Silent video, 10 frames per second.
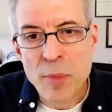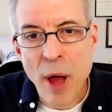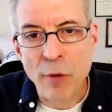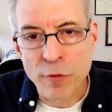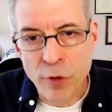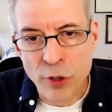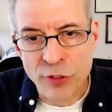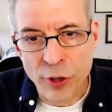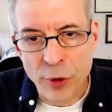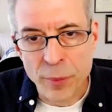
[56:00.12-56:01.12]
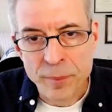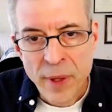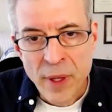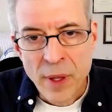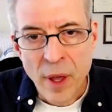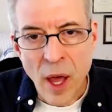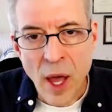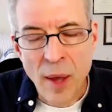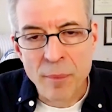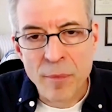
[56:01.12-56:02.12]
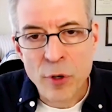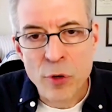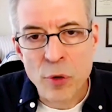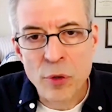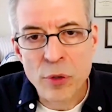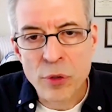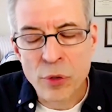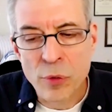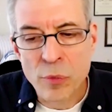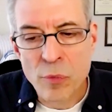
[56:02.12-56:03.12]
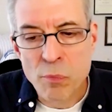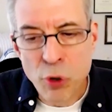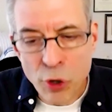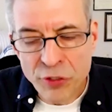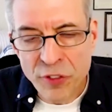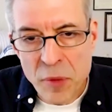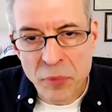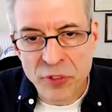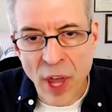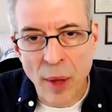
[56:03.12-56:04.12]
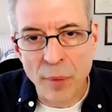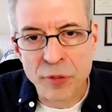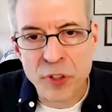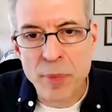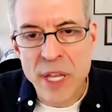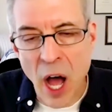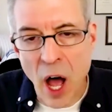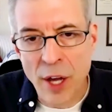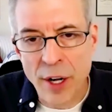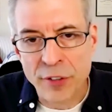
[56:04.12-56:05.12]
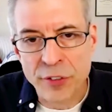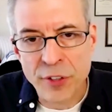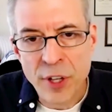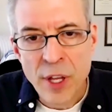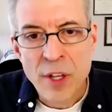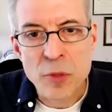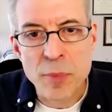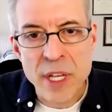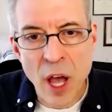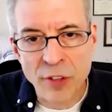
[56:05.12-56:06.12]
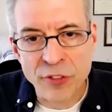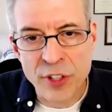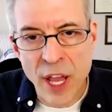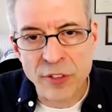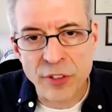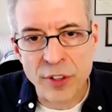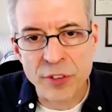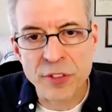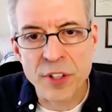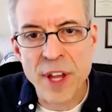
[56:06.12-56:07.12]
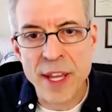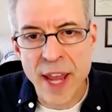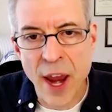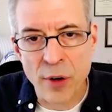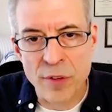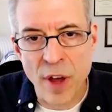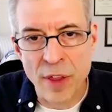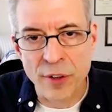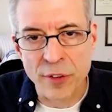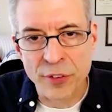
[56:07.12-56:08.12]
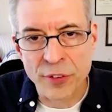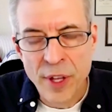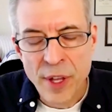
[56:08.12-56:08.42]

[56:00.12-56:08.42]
about virtue, who pushed themselves to be honest, to be conscientious, to take care of others.